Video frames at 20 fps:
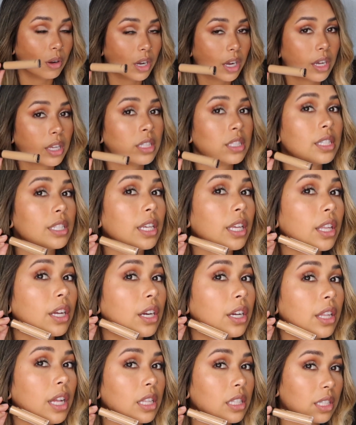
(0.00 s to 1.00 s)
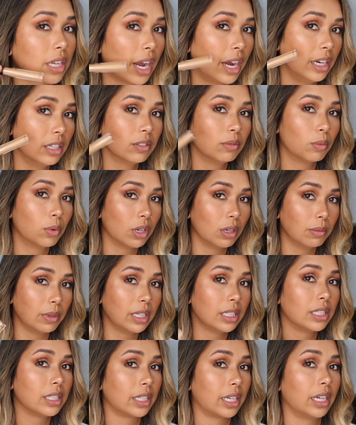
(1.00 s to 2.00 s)
concealer that's kind of more
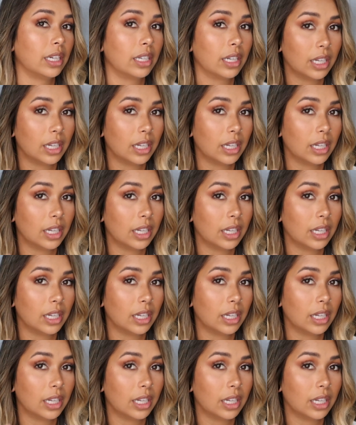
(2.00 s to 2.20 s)
my skin